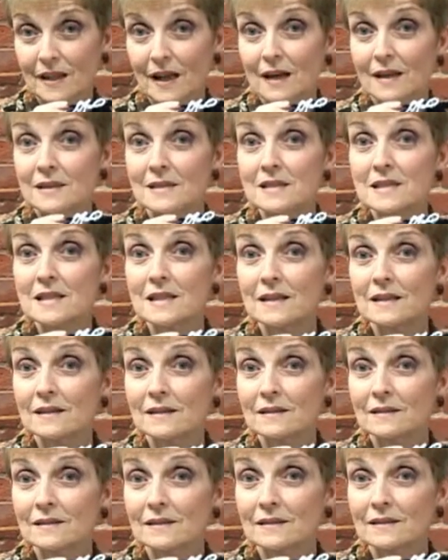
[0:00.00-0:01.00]

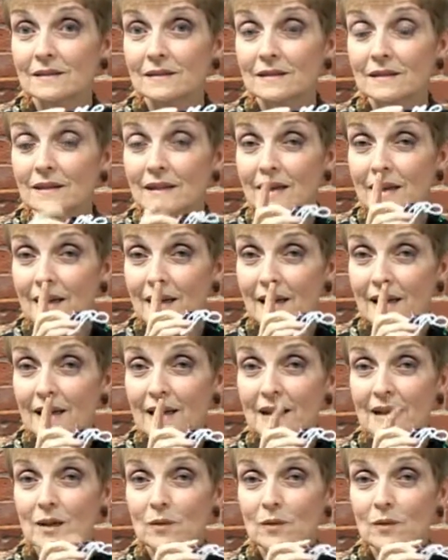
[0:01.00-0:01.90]
until he